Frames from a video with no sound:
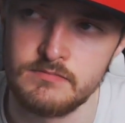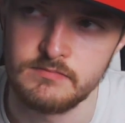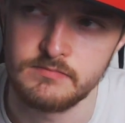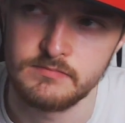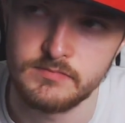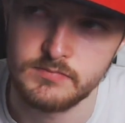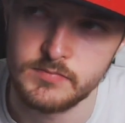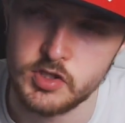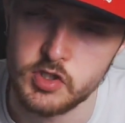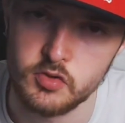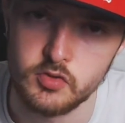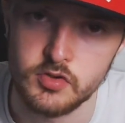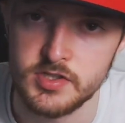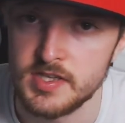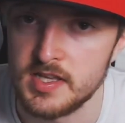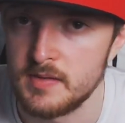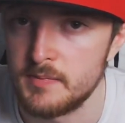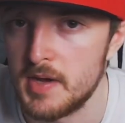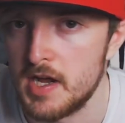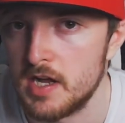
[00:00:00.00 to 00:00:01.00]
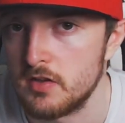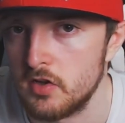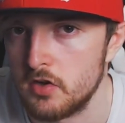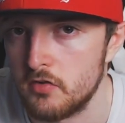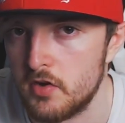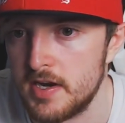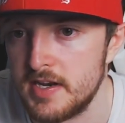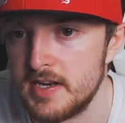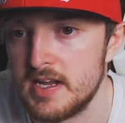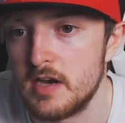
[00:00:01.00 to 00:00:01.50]
shows in the backlog
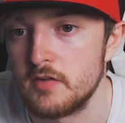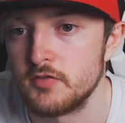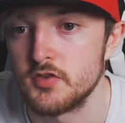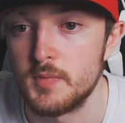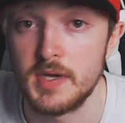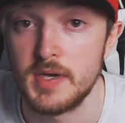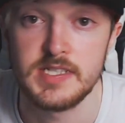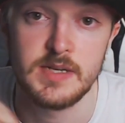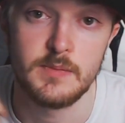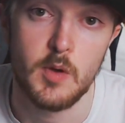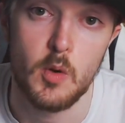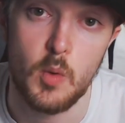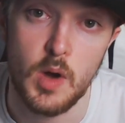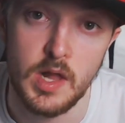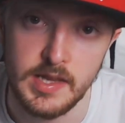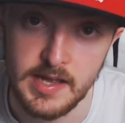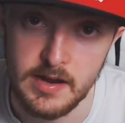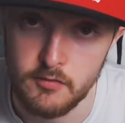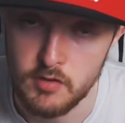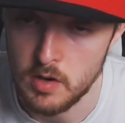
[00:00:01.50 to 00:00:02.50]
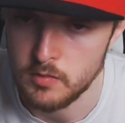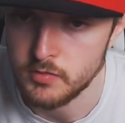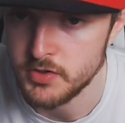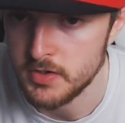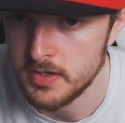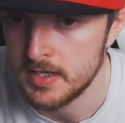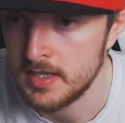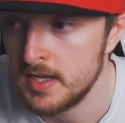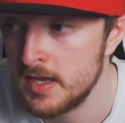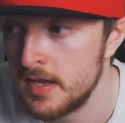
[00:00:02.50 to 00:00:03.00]
right now, so it might take me a while to get around to
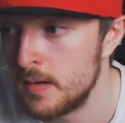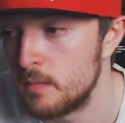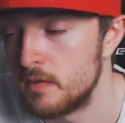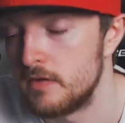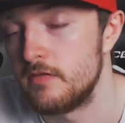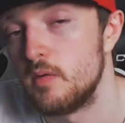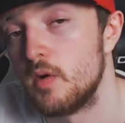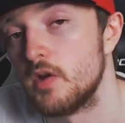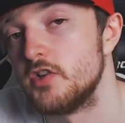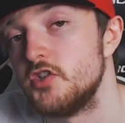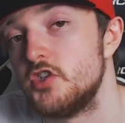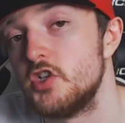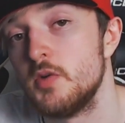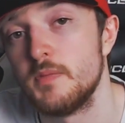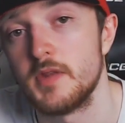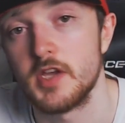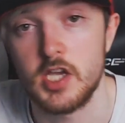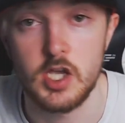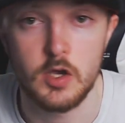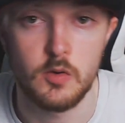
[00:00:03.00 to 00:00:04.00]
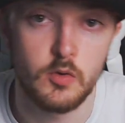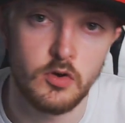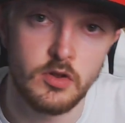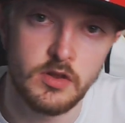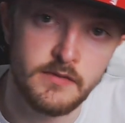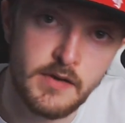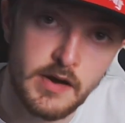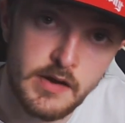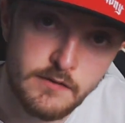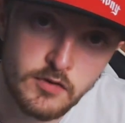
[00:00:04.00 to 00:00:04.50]
it. But if you want to jump the queue and go at the
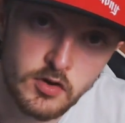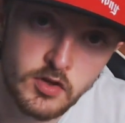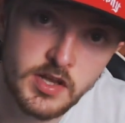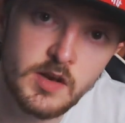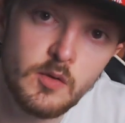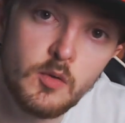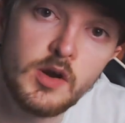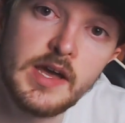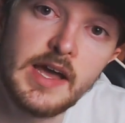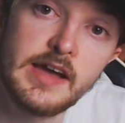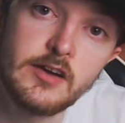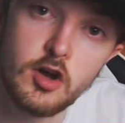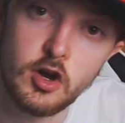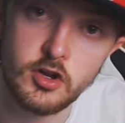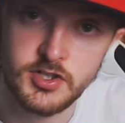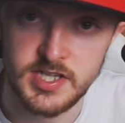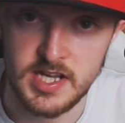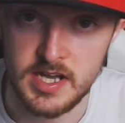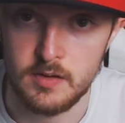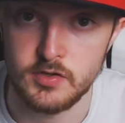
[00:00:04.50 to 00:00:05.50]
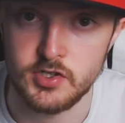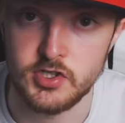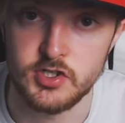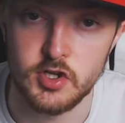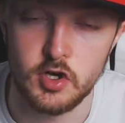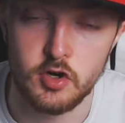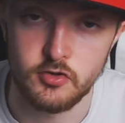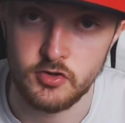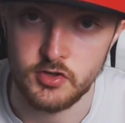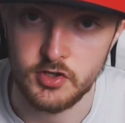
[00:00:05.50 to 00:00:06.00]
very front, then you want to get God tier, which is
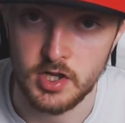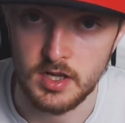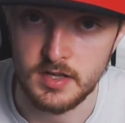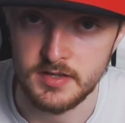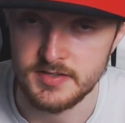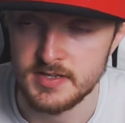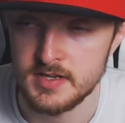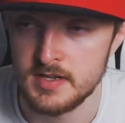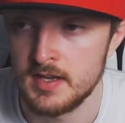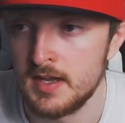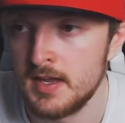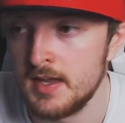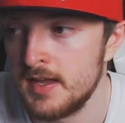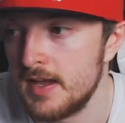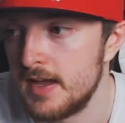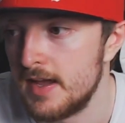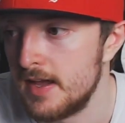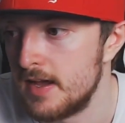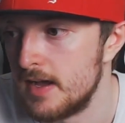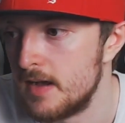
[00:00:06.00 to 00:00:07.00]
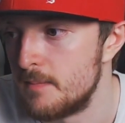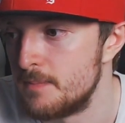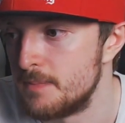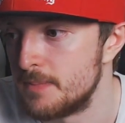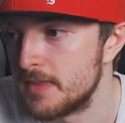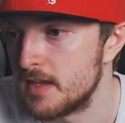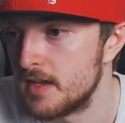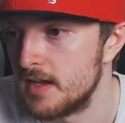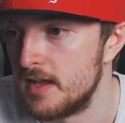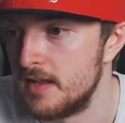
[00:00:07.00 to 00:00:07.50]
$100. And
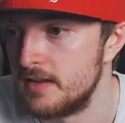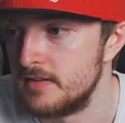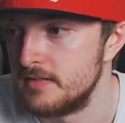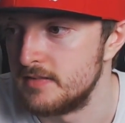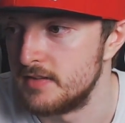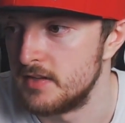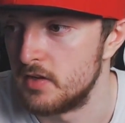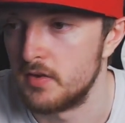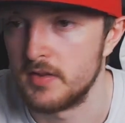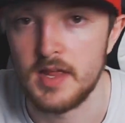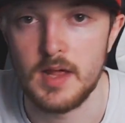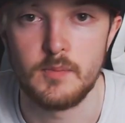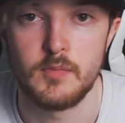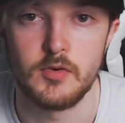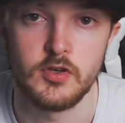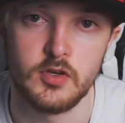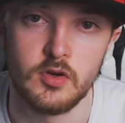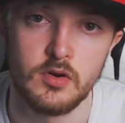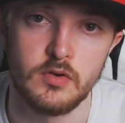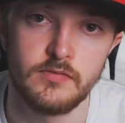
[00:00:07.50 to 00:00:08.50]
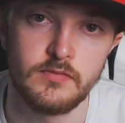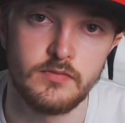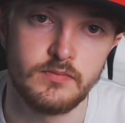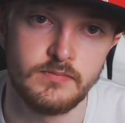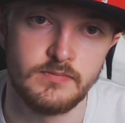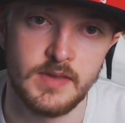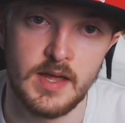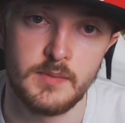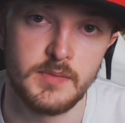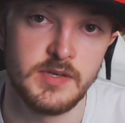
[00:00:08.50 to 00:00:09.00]
you know, that'll put your,
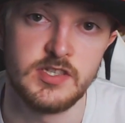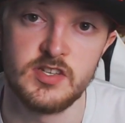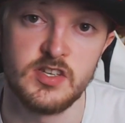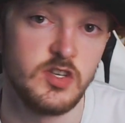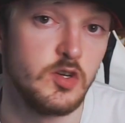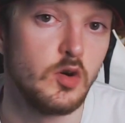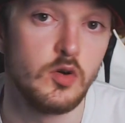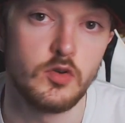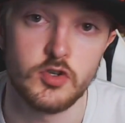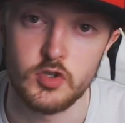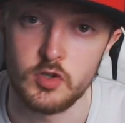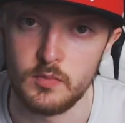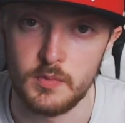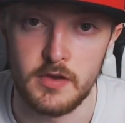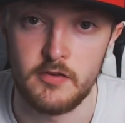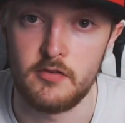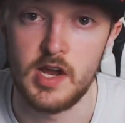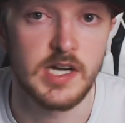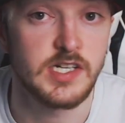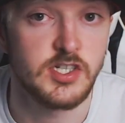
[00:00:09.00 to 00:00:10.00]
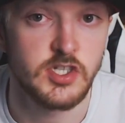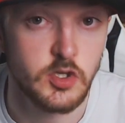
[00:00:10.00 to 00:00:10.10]
that means that your show will be reacted to